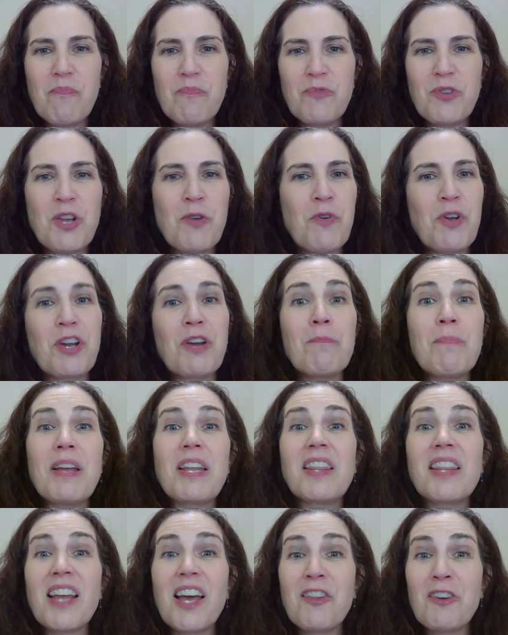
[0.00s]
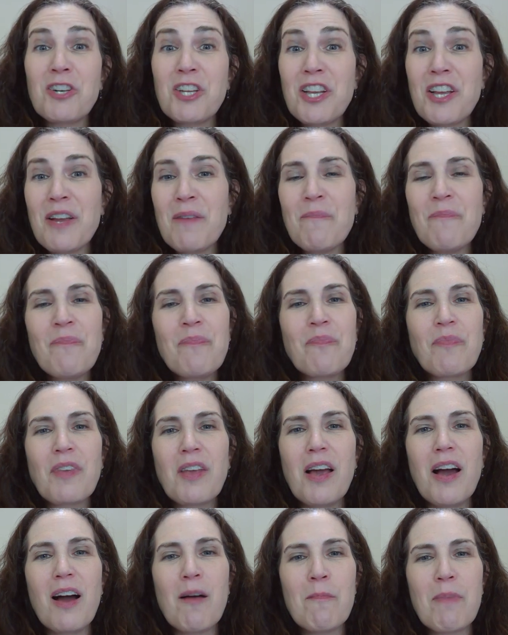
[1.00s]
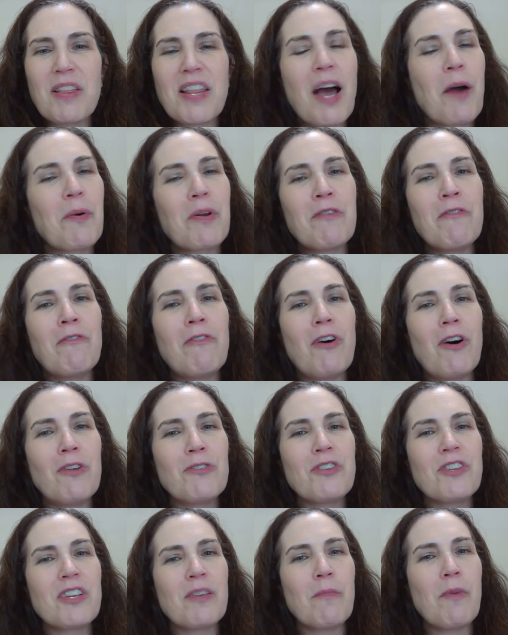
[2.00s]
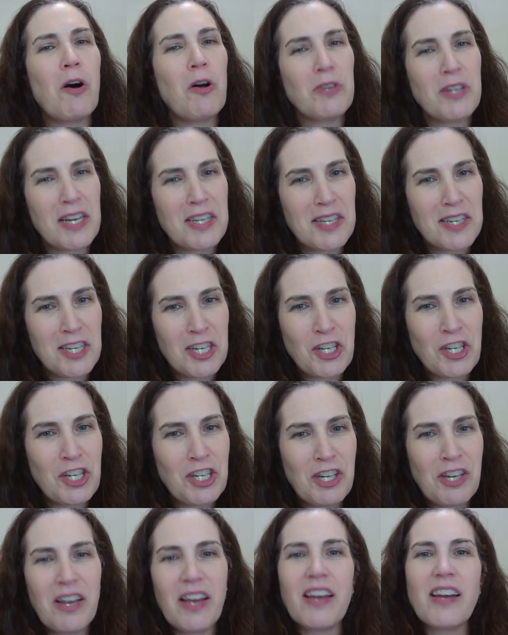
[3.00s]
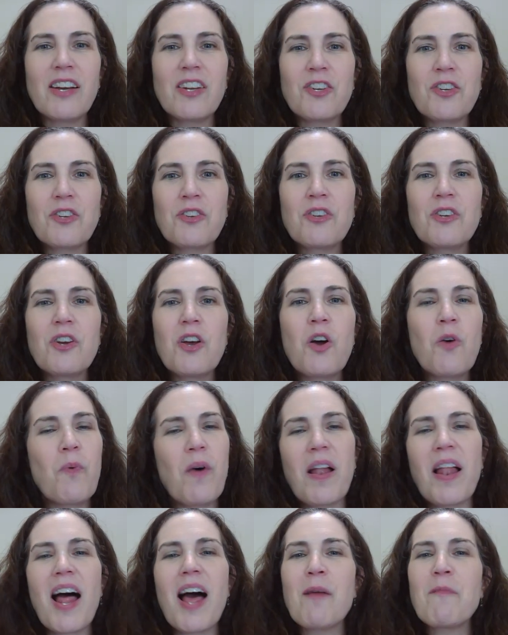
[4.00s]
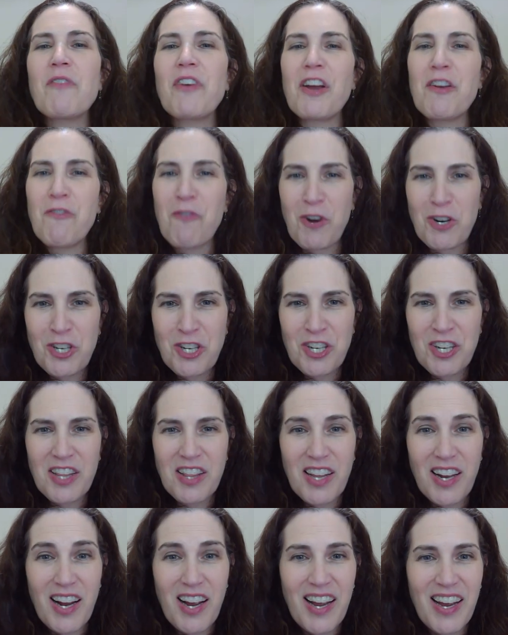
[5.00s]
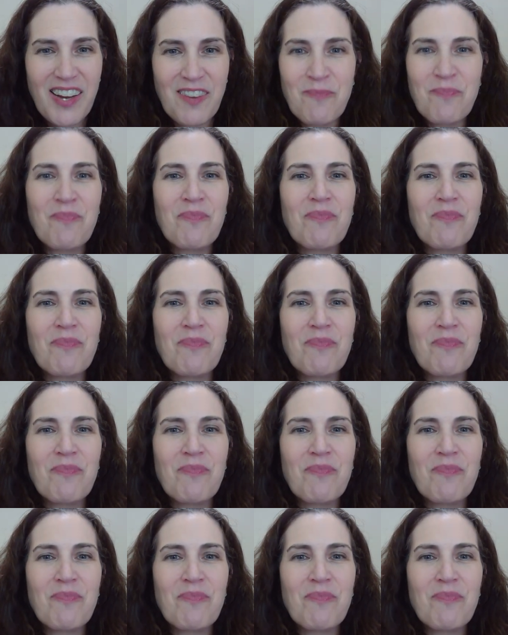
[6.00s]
see if we could beat the other team, but that would involve some all-night stitching, and while I'm very fortunate that I